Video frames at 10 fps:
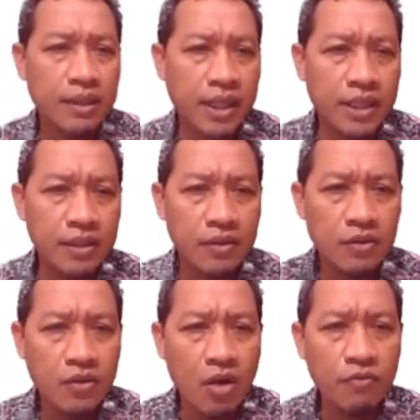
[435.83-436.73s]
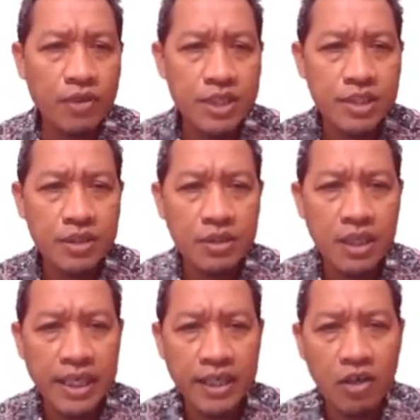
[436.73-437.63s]
and convergent
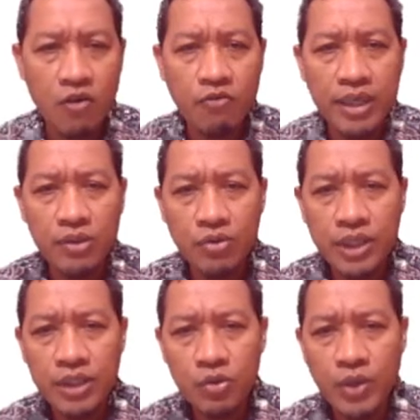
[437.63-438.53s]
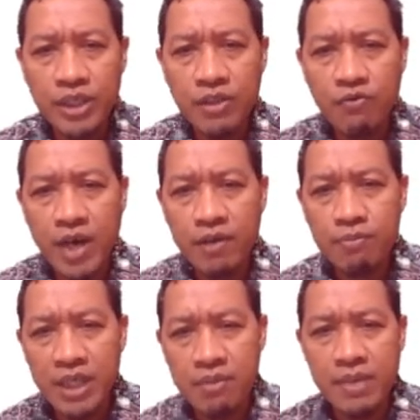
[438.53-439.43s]
length of venturi 25
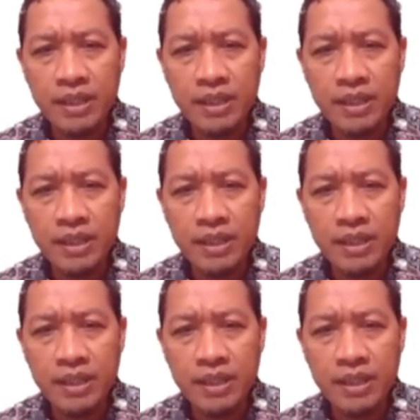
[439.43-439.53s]
mm.